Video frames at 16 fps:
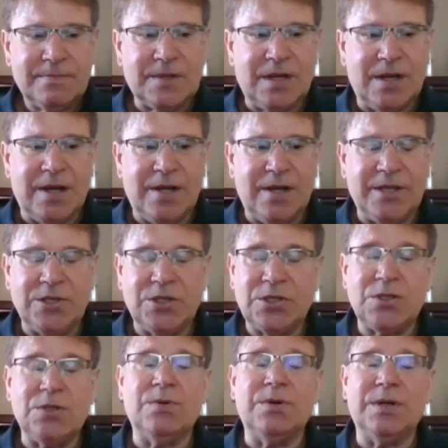uh, they
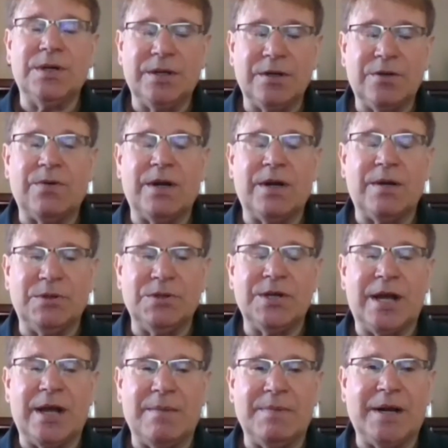just do an incredible
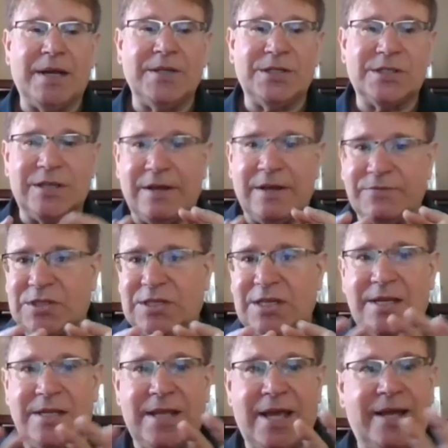job. And I just love
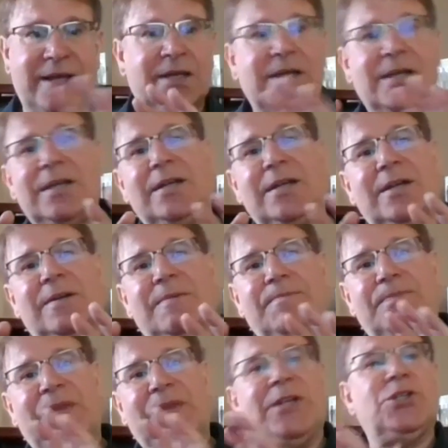seeing that,
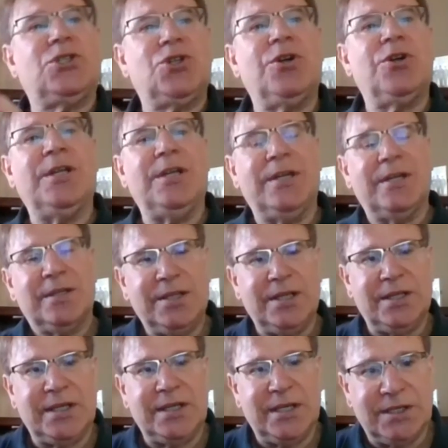that journey
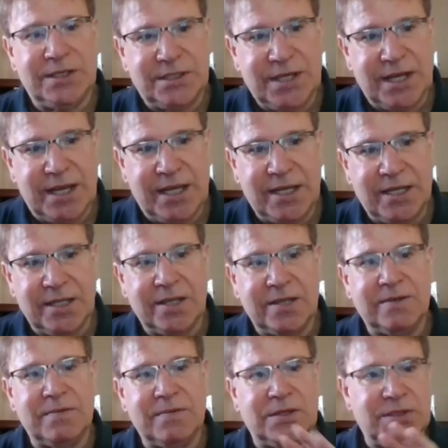that the kids take and
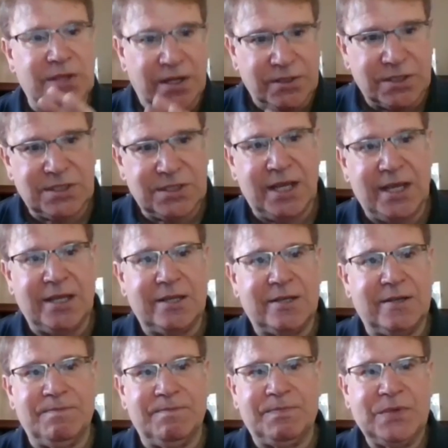the adults take.
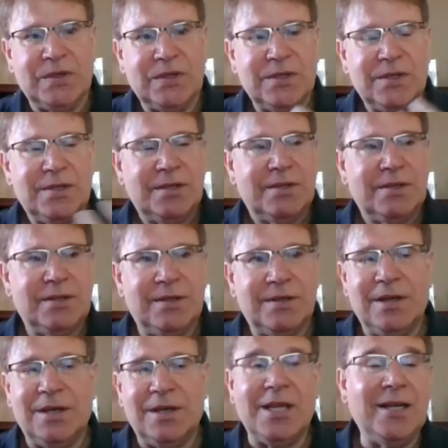And
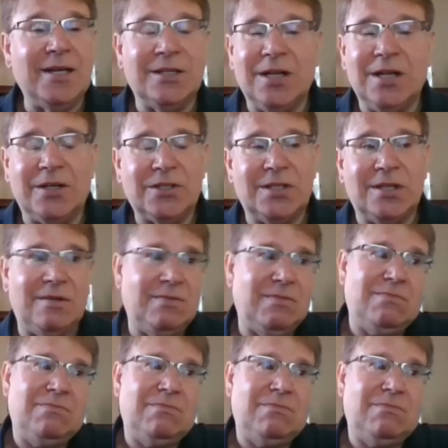again, adults that